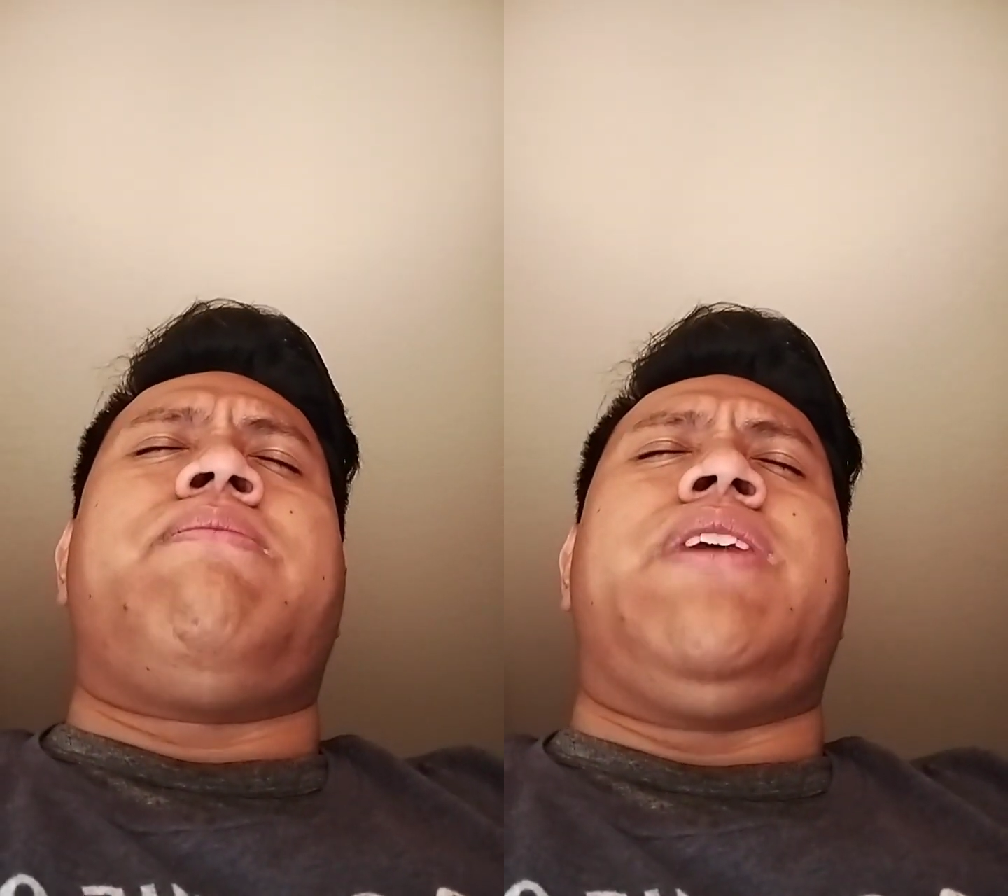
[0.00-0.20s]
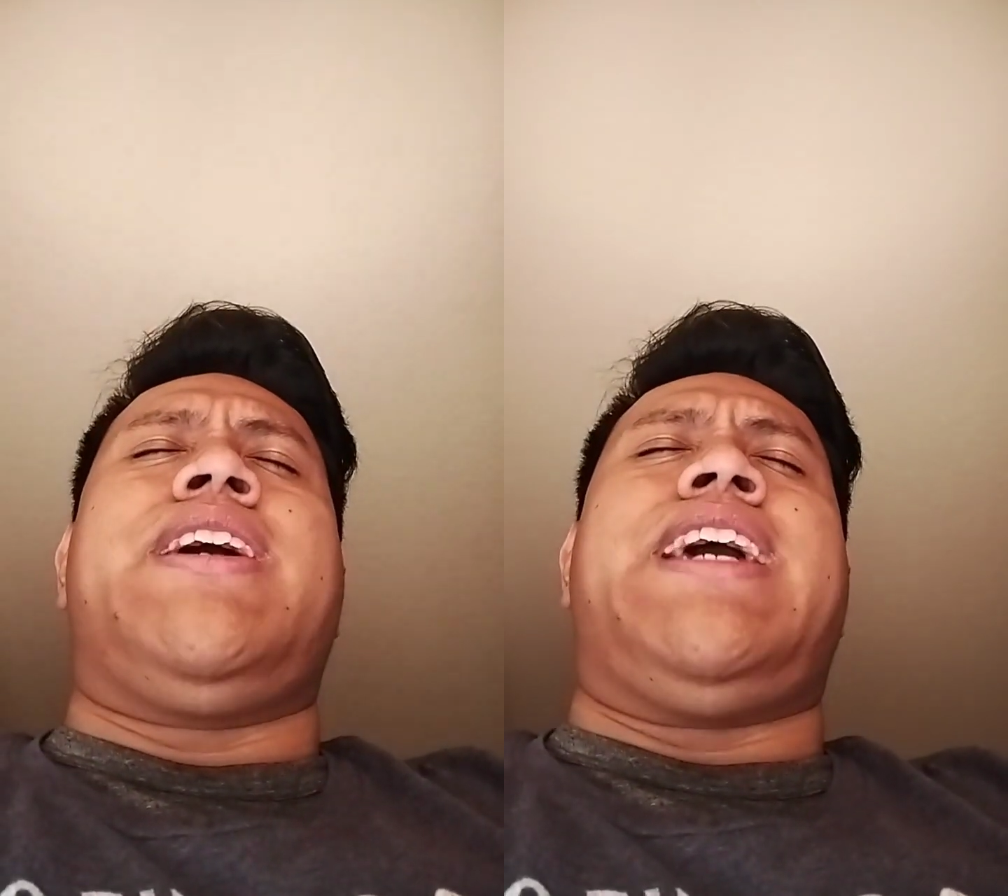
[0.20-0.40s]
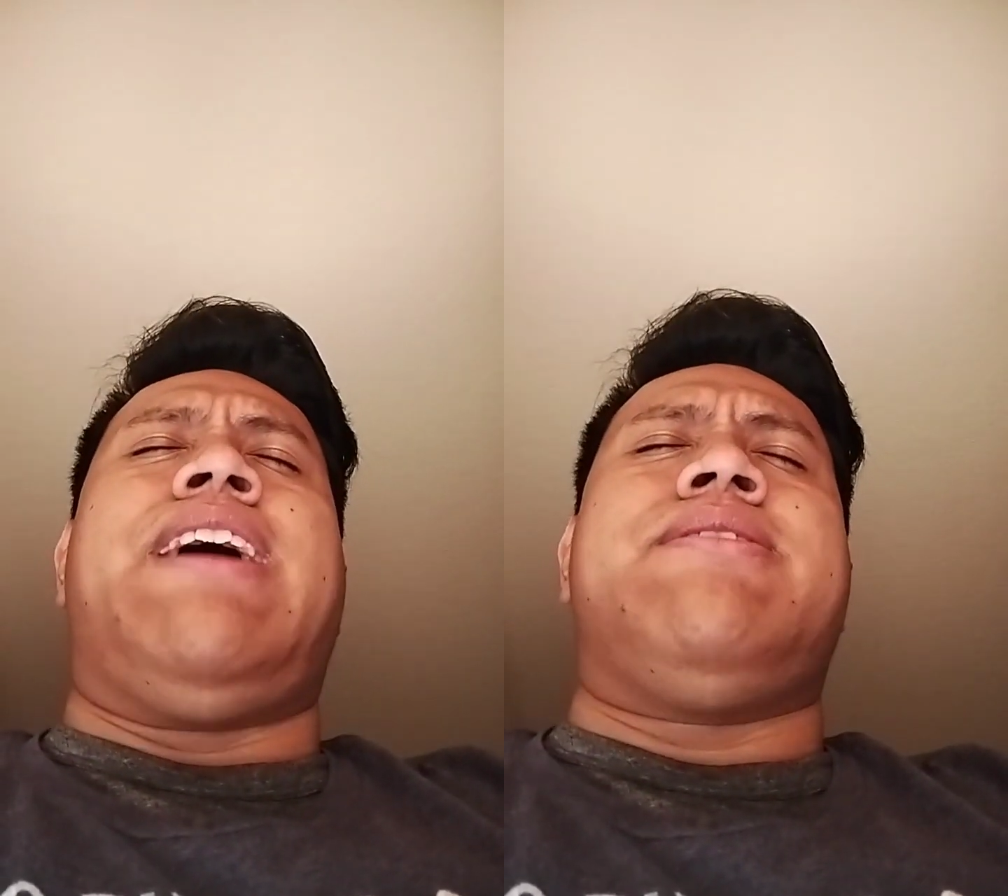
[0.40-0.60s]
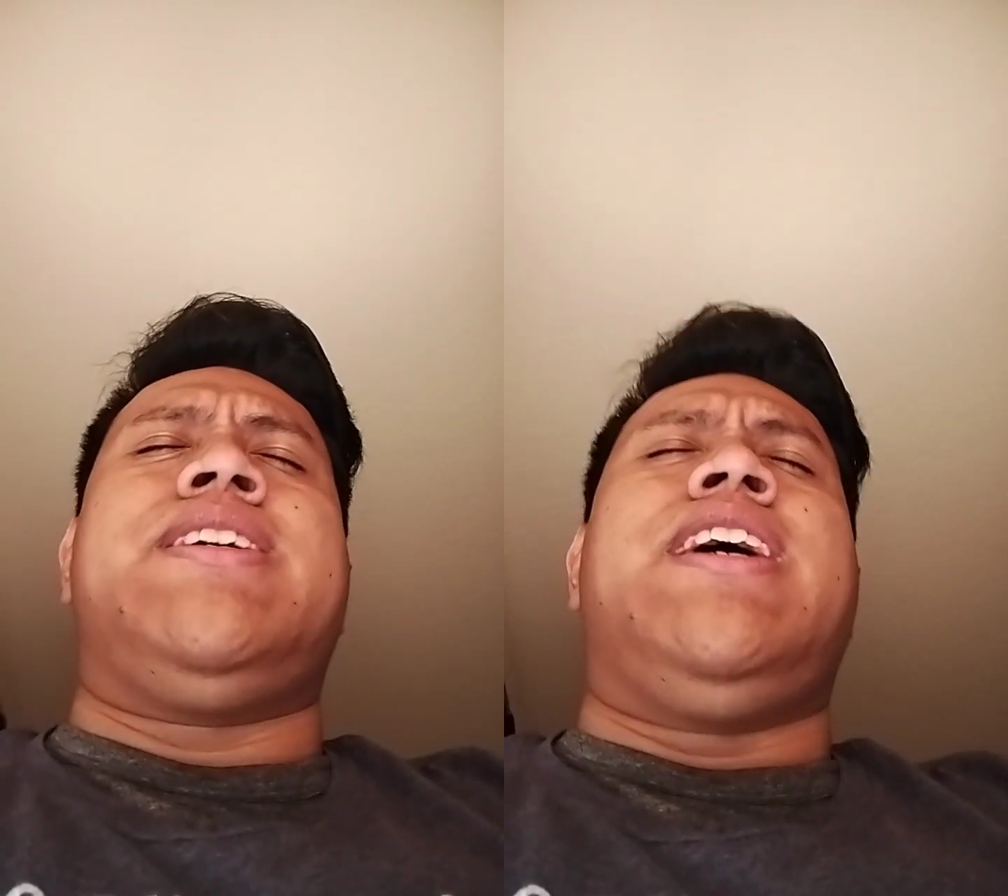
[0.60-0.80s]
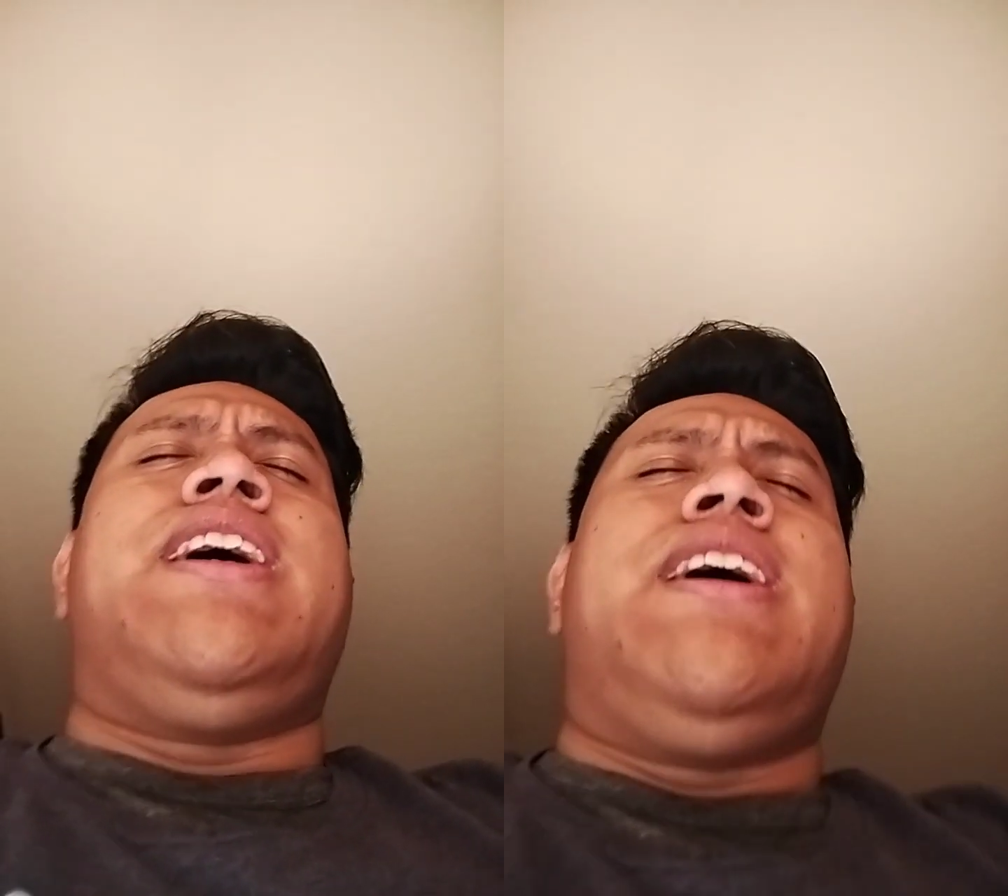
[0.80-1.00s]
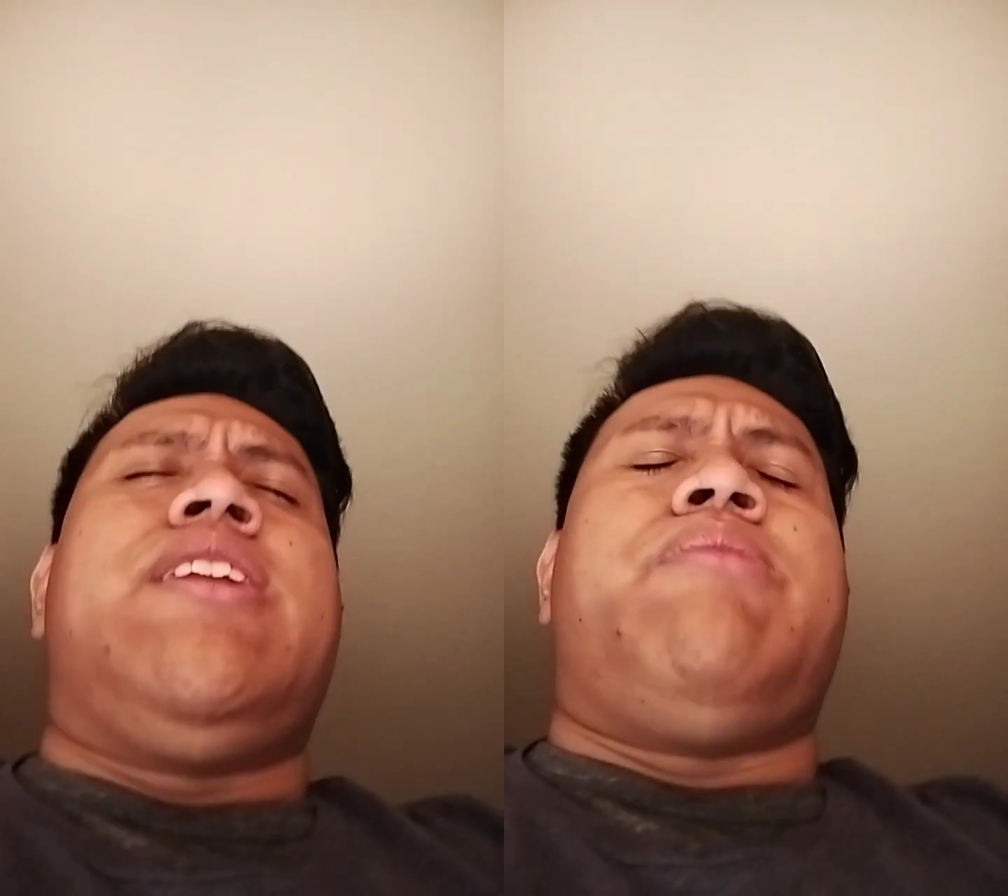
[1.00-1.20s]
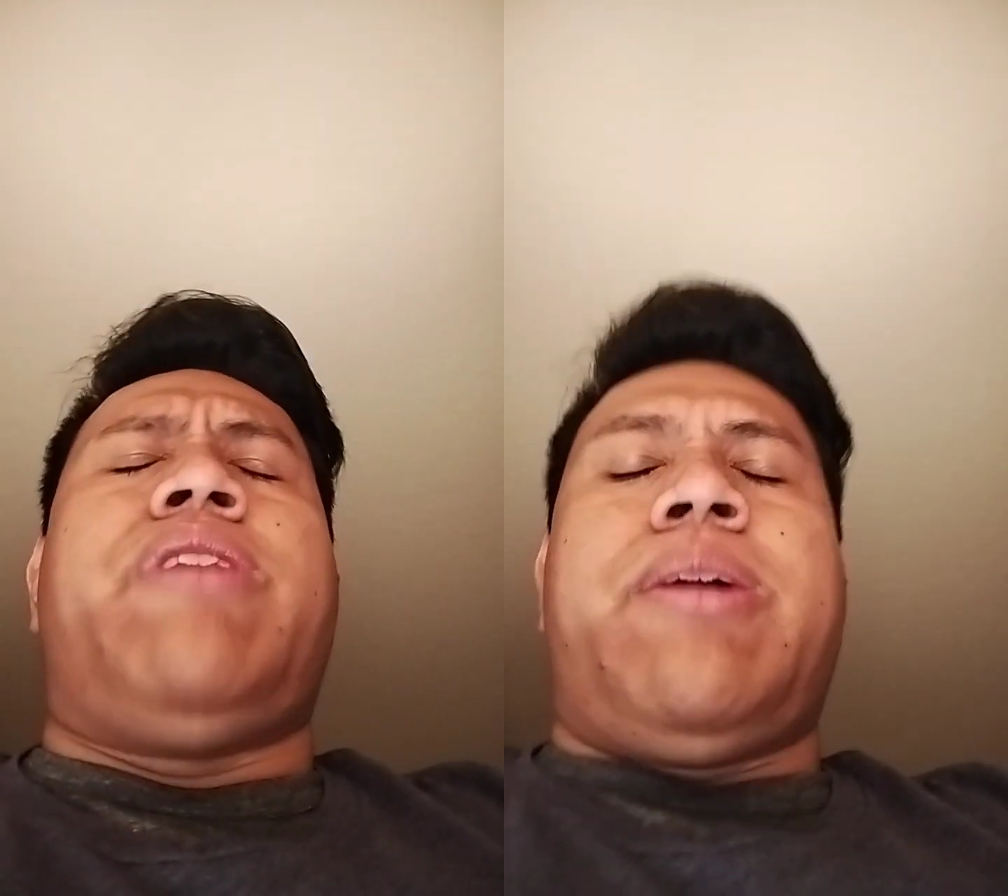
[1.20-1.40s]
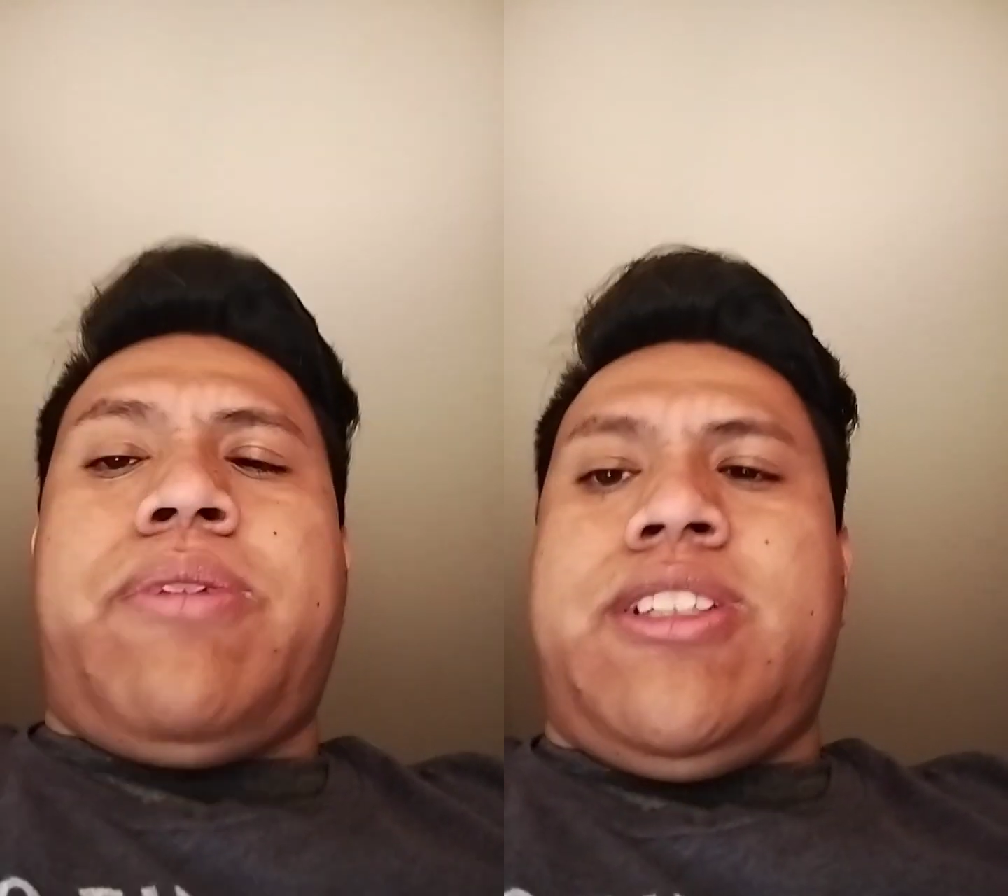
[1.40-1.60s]
account the
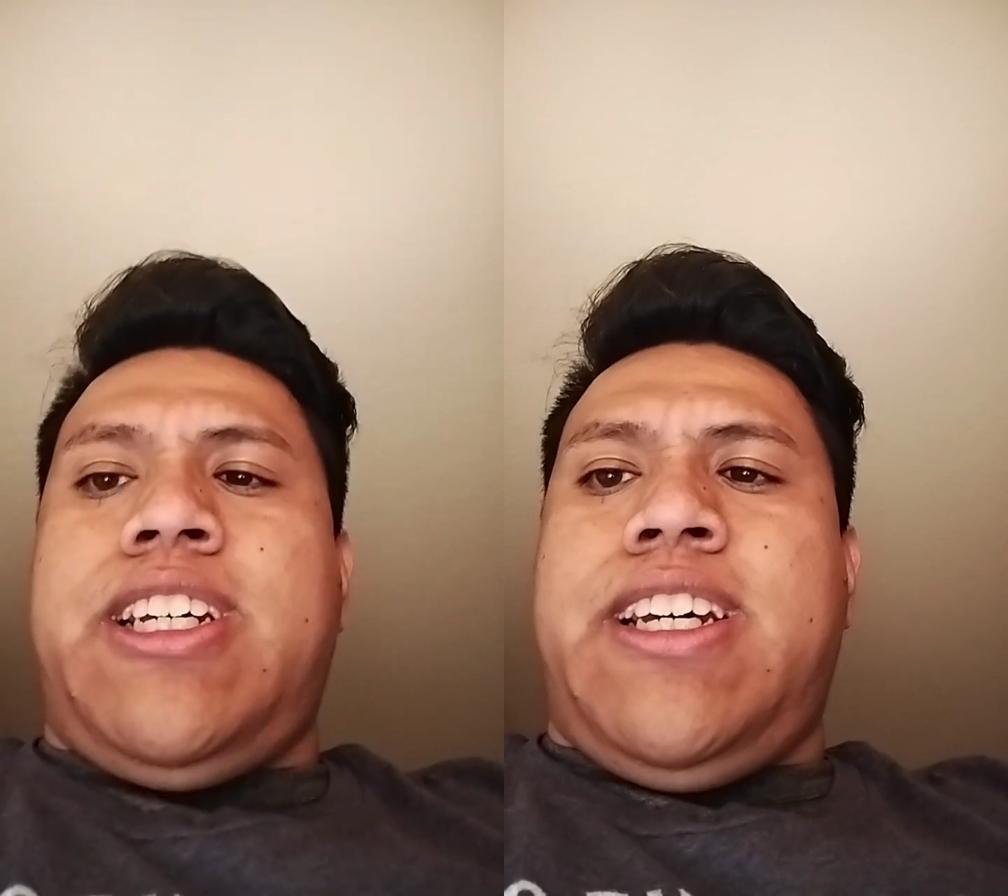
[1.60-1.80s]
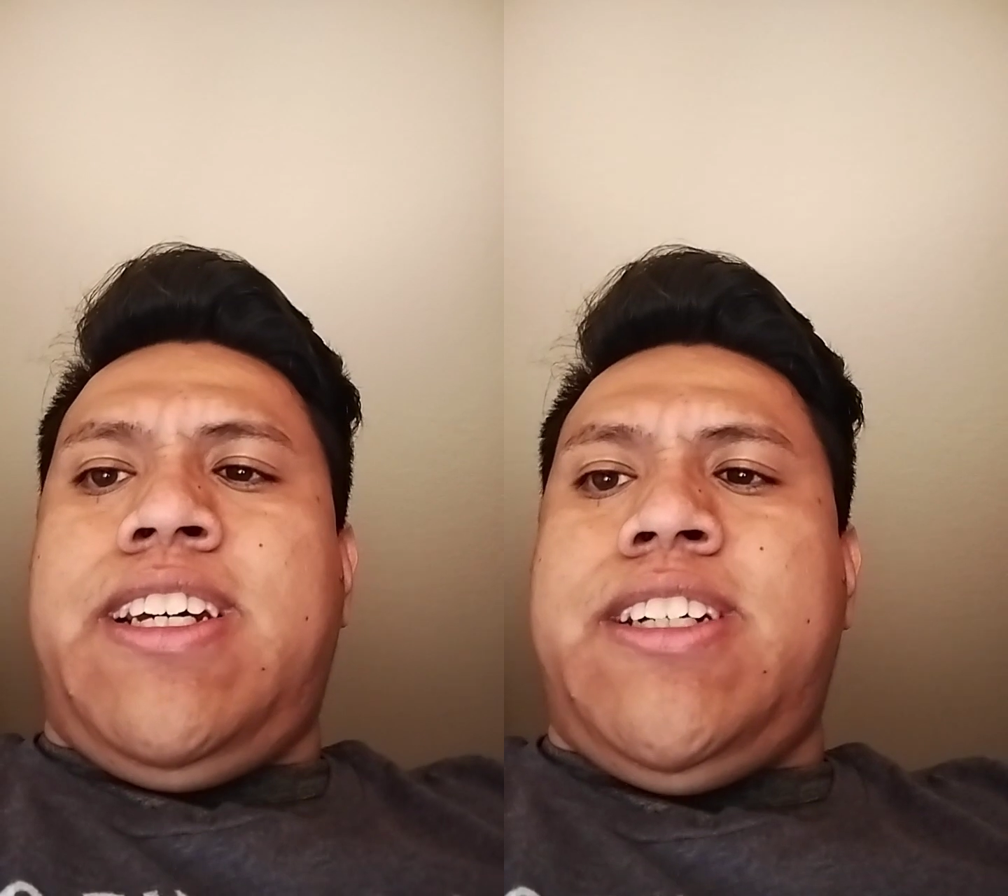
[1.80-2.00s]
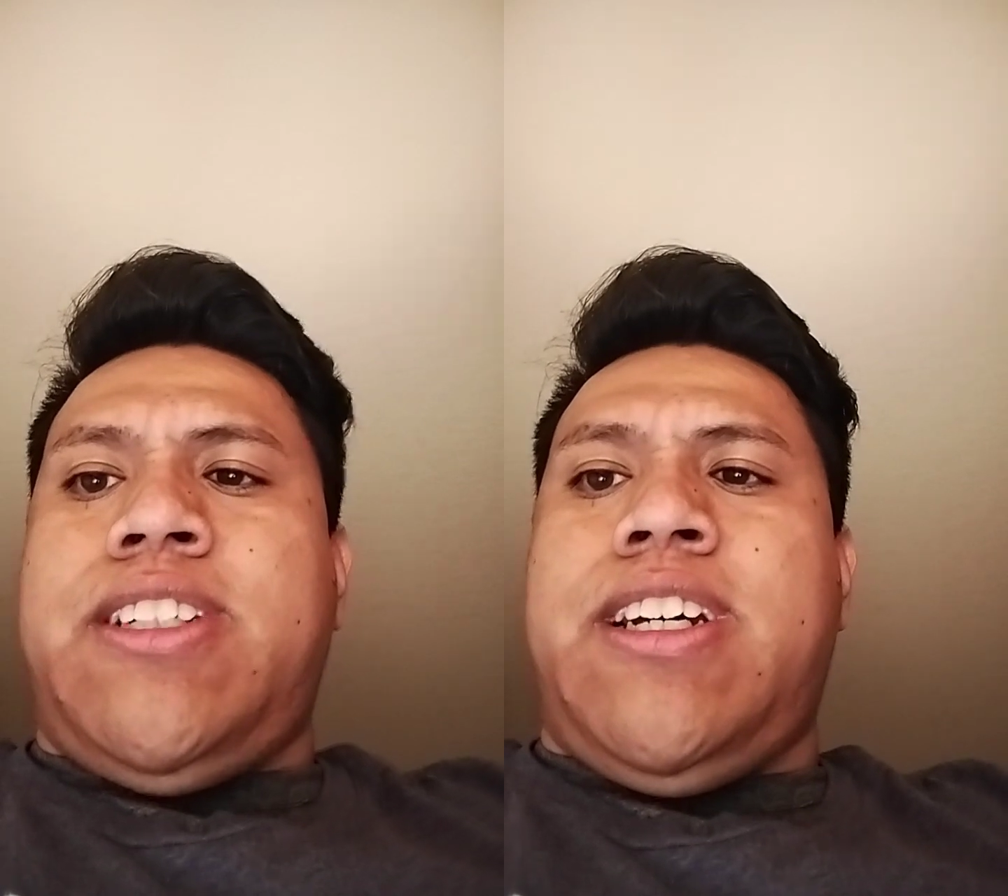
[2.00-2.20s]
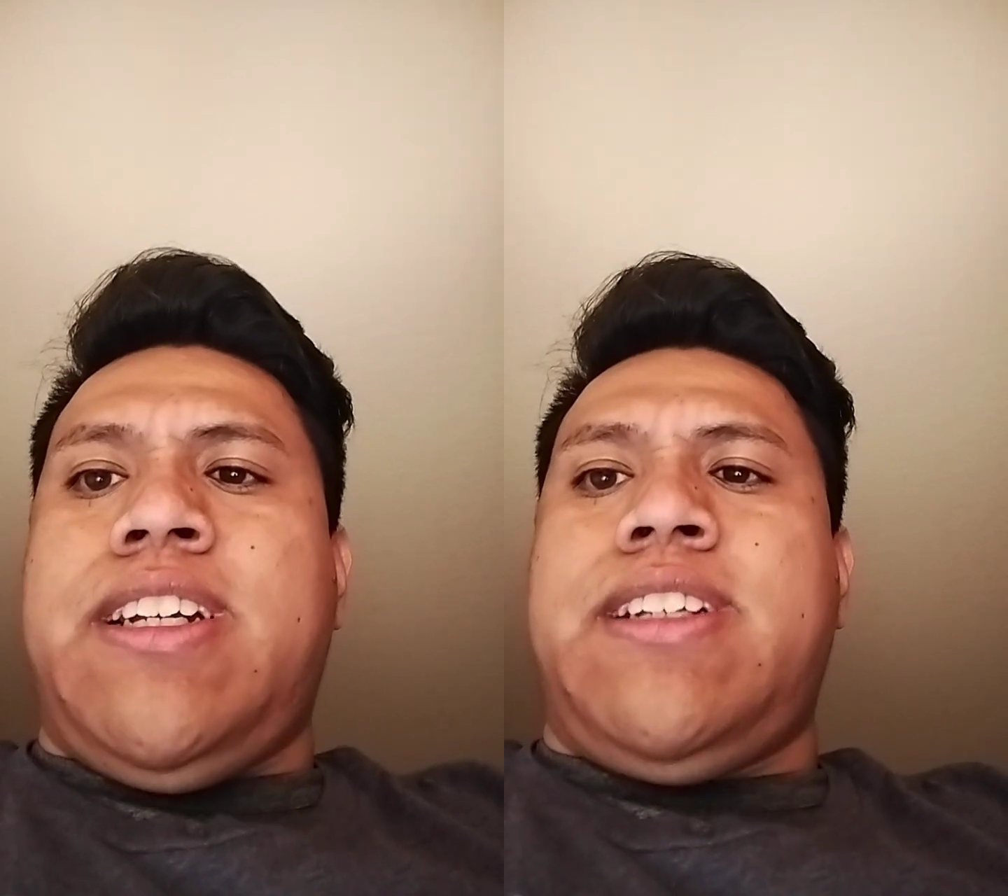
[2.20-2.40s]
property's age,